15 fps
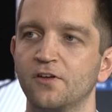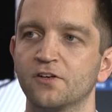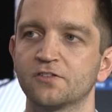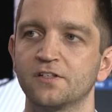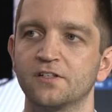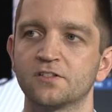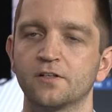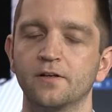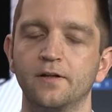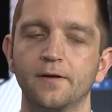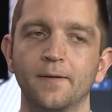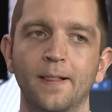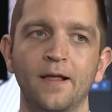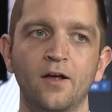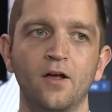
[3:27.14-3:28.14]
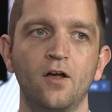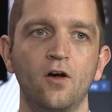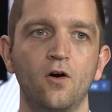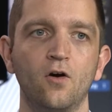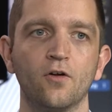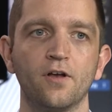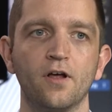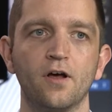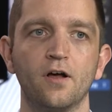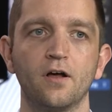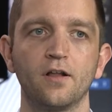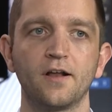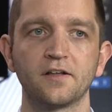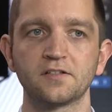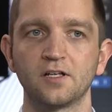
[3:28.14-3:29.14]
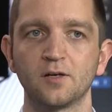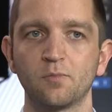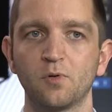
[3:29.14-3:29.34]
years internally, on the Natilik